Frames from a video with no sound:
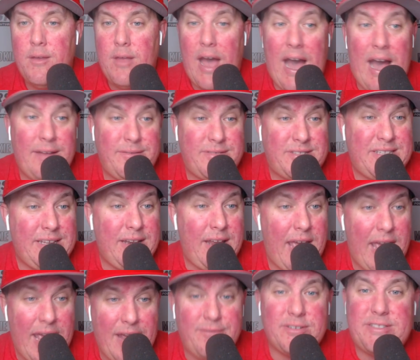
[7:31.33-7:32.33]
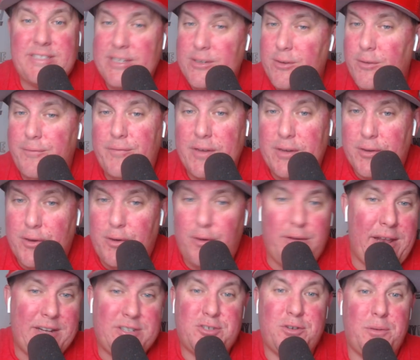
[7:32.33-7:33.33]
I've seen every single field goal
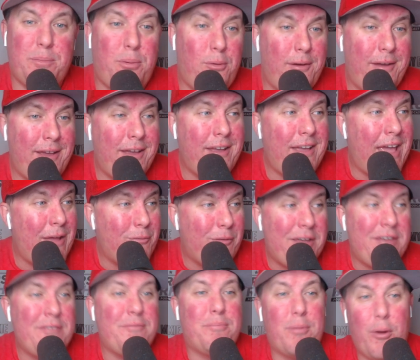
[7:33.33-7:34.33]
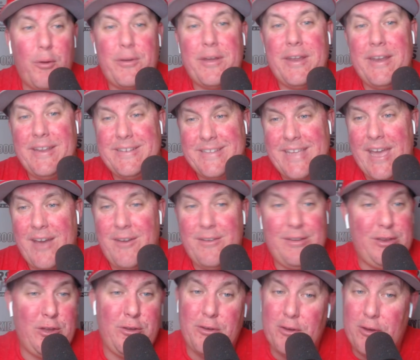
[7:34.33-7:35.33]
and extra point, and we have broken it down.
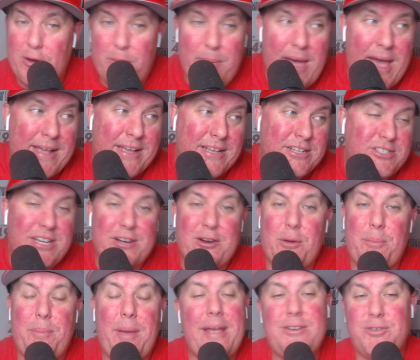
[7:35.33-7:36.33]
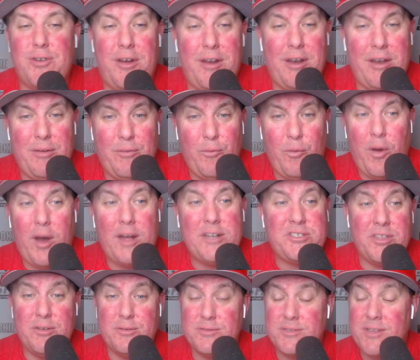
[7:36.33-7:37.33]
And you can go back and check our Patreon and
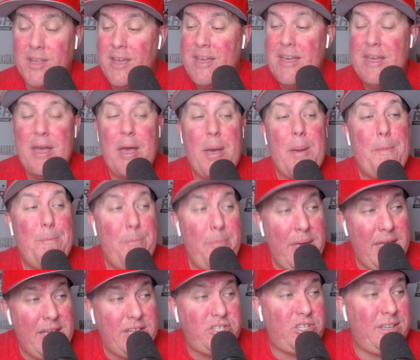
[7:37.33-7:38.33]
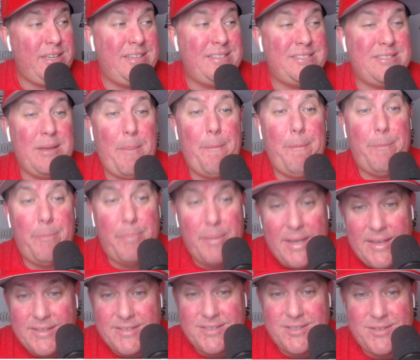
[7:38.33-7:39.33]
watch those. Mitch is a
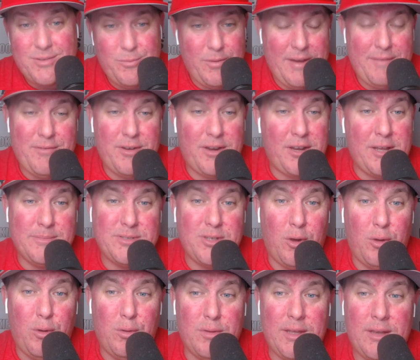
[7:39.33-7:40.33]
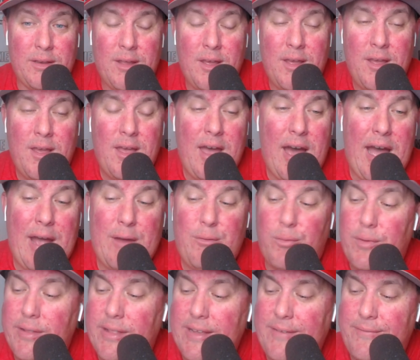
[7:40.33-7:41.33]
beast whenever it comes to holding. I
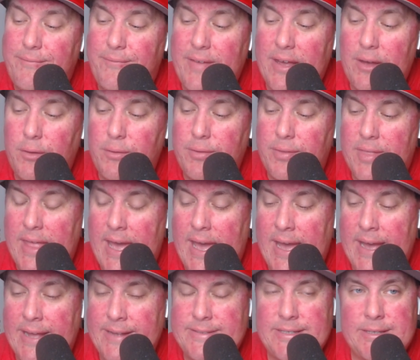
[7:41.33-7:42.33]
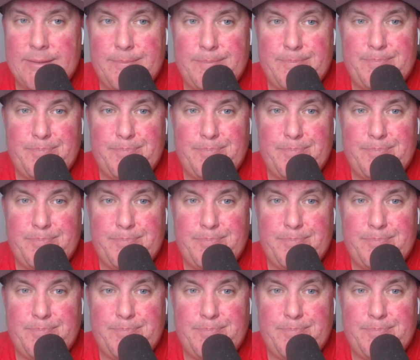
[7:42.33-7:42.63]
really felt that,